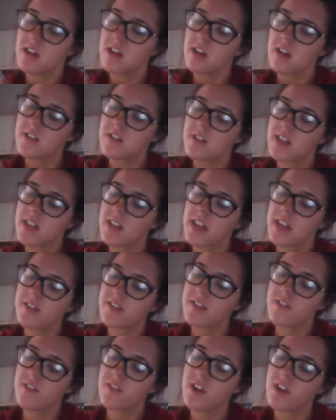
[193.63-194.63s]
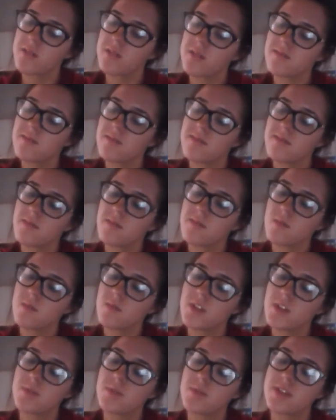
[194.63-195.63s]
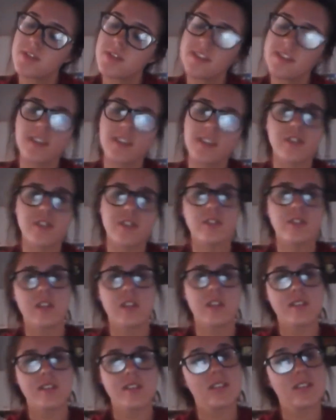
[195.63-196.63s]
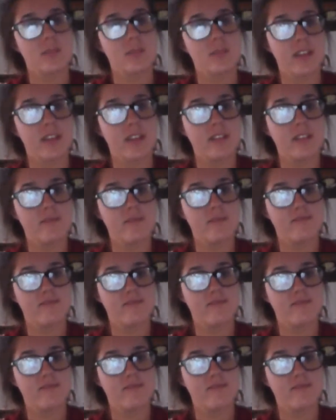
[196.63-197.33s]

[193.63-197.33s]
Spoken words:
of the diaphragm when you breathe in and your lungs expand.